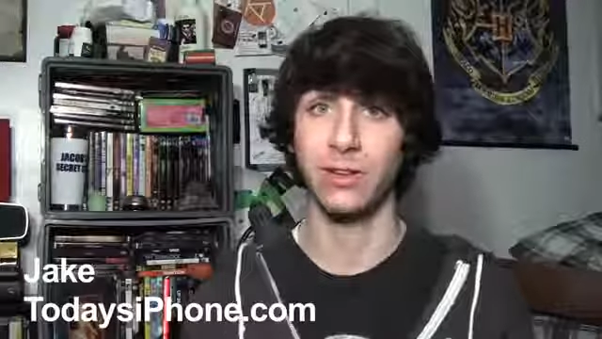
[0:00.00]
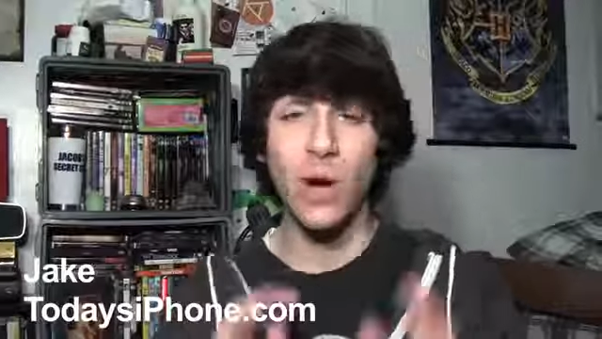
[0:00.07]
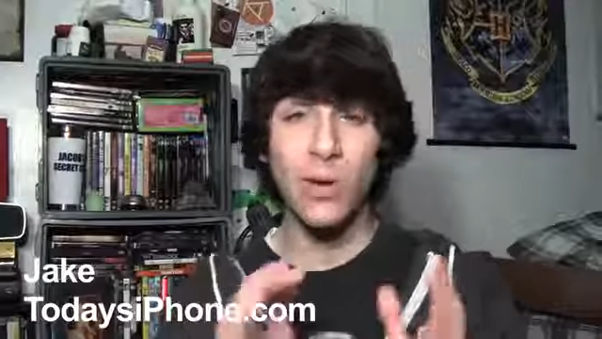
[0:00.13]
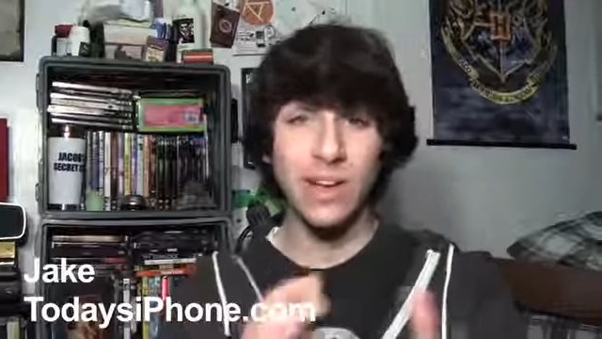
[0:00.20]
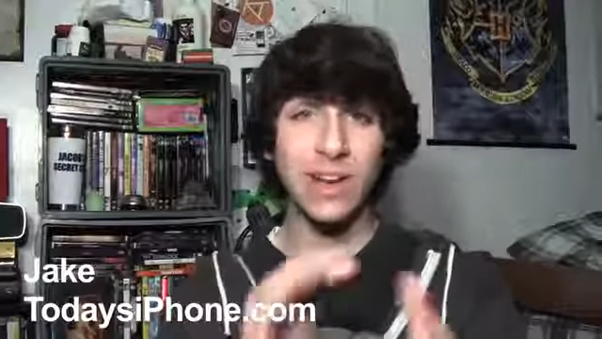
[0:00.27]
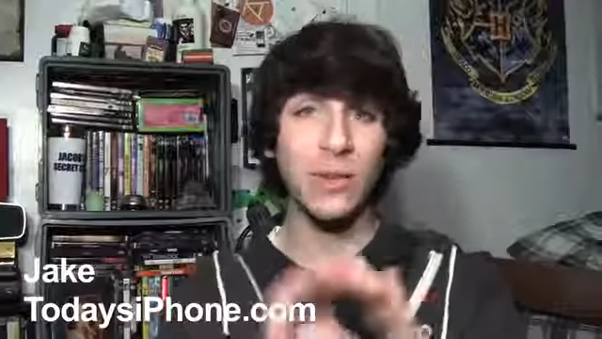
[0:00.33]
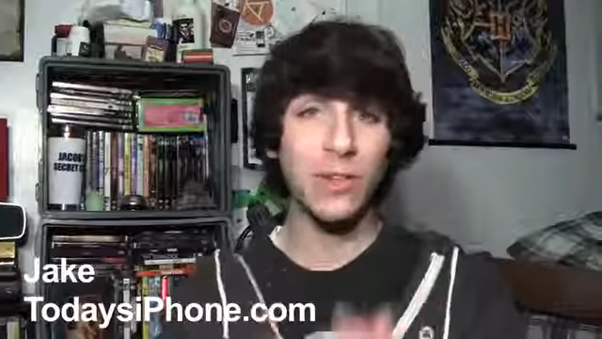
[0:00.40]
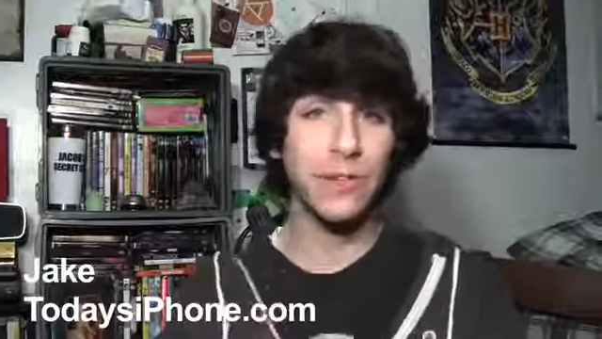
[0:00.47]

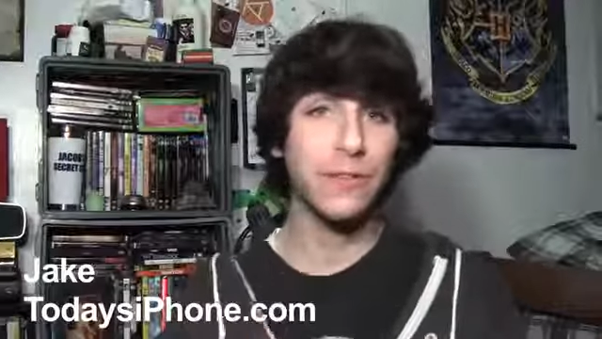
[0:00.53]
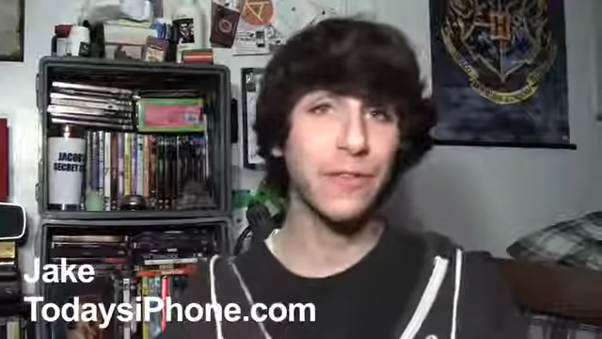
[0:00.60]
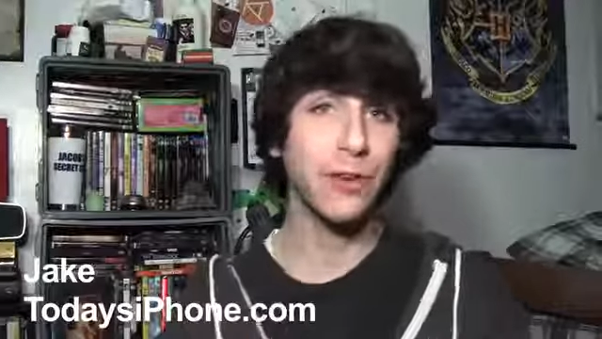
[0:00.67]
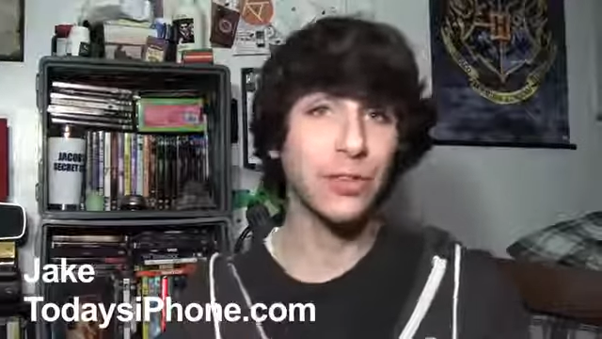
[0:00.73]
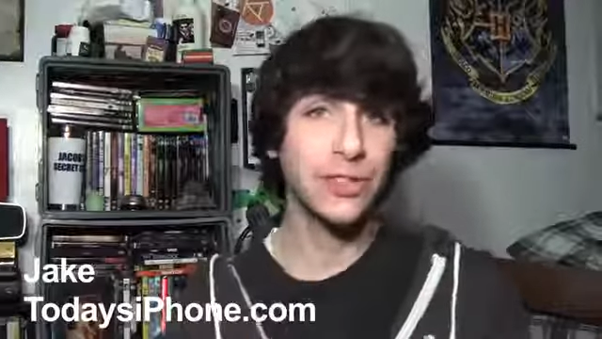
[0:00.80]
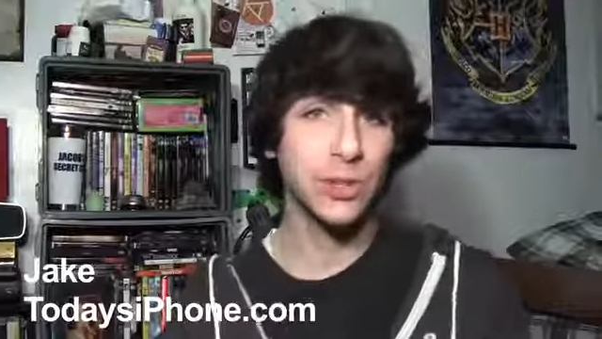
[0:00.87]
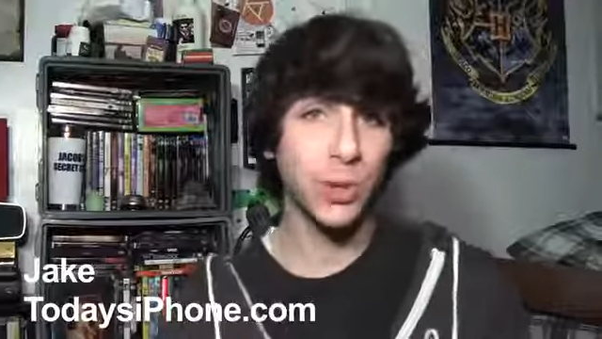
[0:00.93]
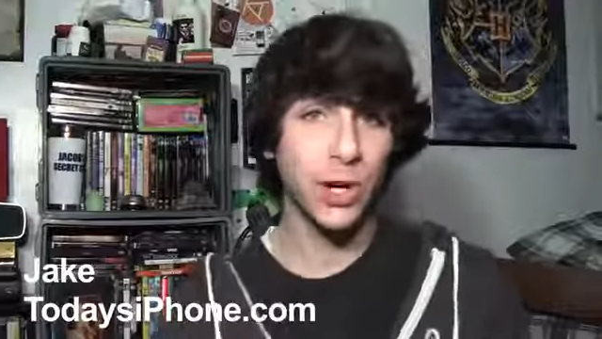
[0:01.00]
Okay, now the
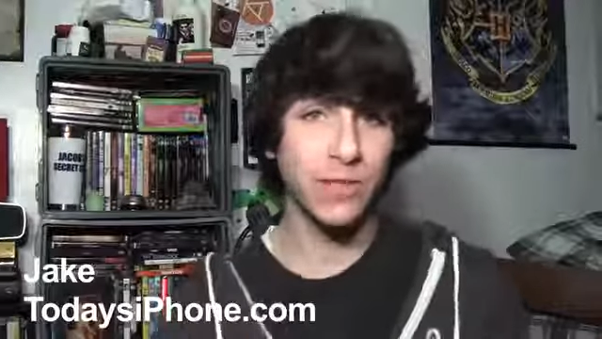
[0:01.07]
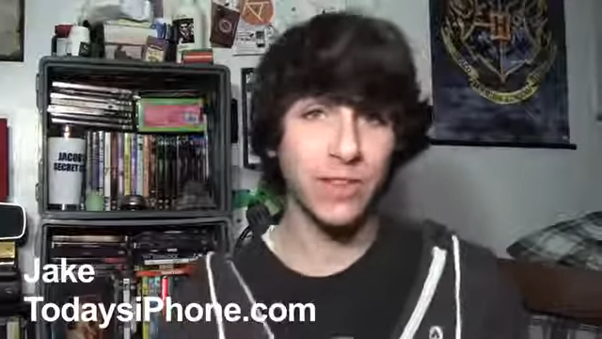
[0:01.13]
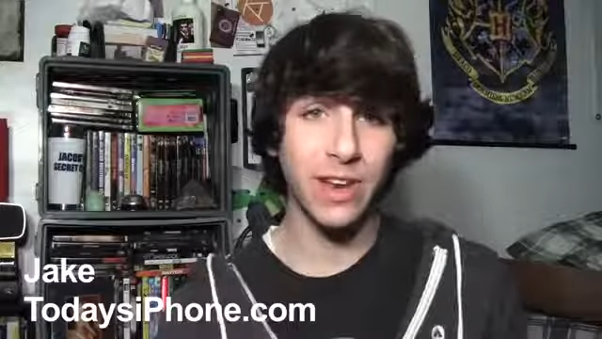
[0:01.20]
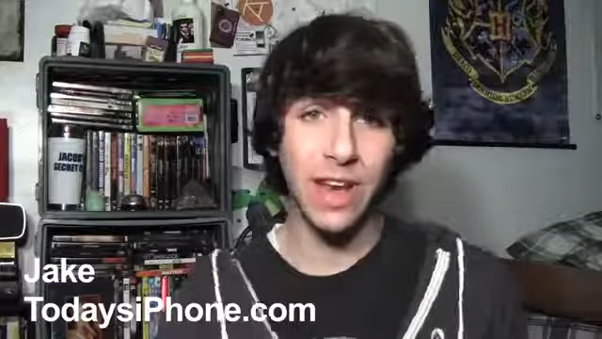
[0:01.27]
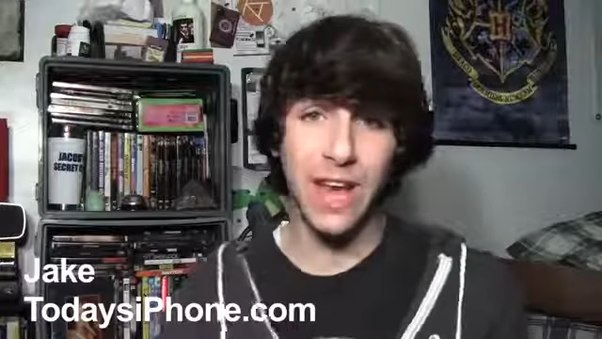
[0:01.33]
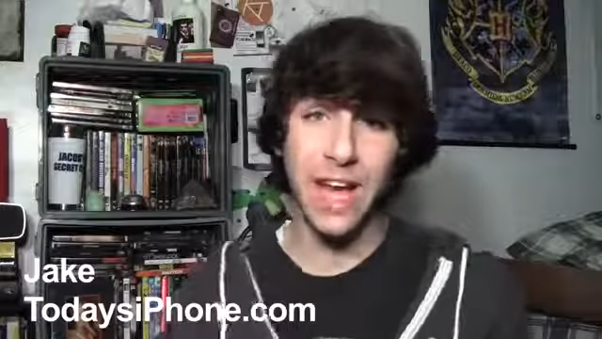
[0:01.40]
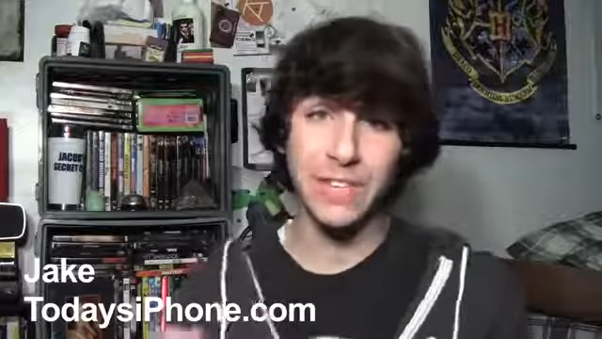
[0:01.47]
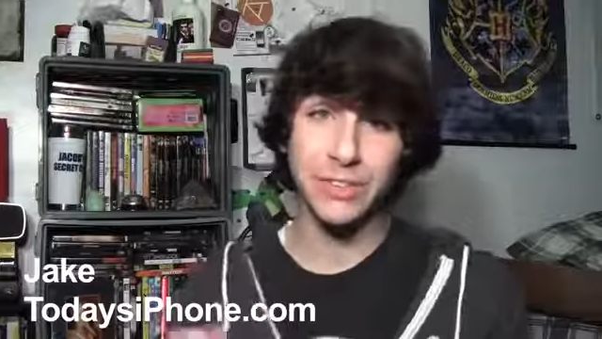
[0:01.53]
first story of the
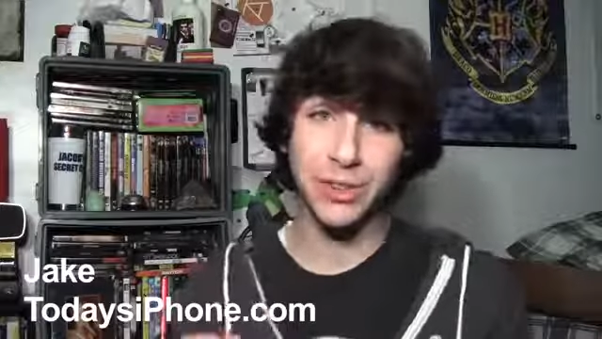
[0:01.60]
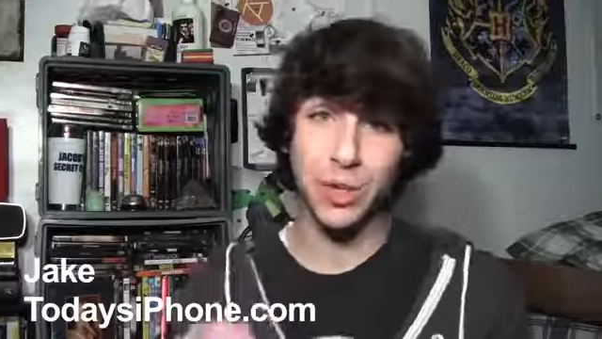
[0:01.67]
day has